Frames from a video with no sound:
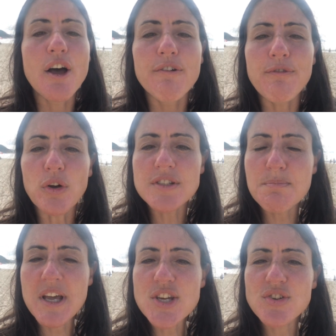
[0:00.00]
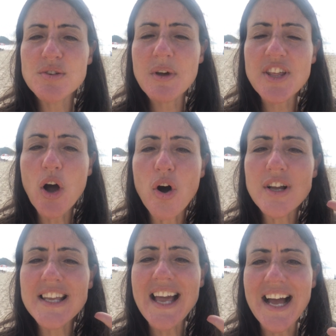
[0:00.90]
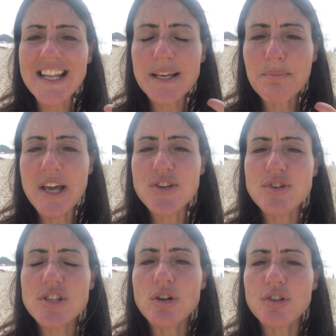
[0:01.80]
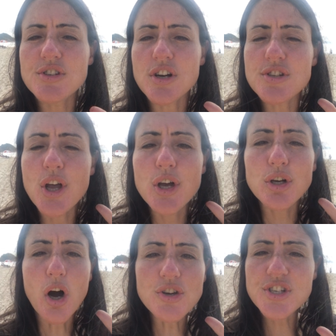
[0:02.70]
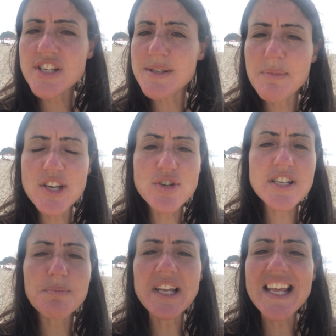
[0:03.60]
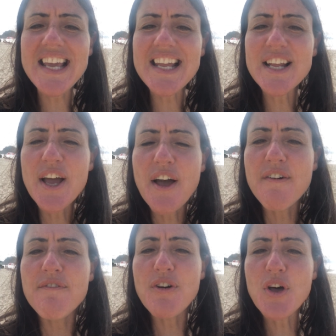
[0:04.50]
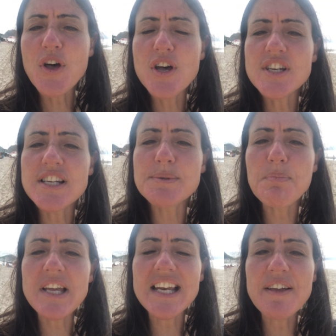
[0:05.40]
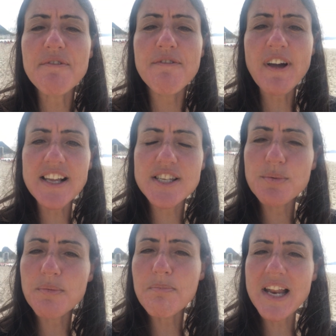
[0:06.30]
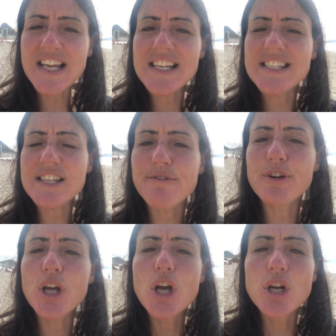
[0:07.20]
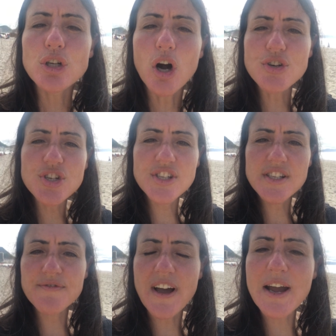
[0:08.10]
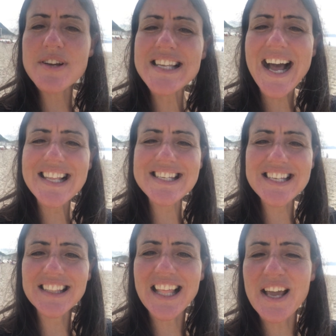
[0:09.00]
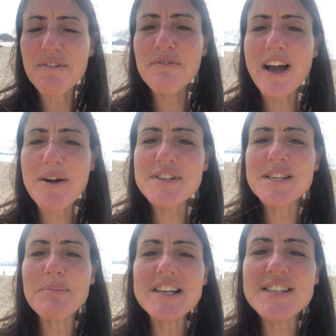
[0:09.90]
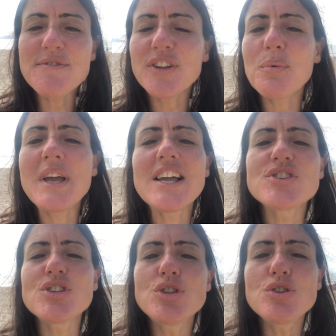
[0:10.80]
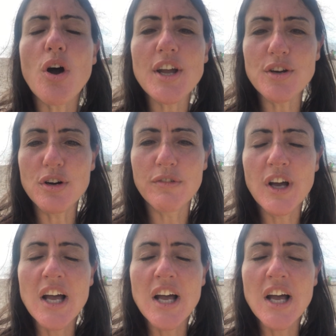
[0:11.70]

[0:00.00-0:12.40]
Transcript: false matrix where the organic matrix, God source consciousness matrix, has been inverted and has been infected with many different consciousness virus, anti-life viruses. It makes us feel that we are just not enough,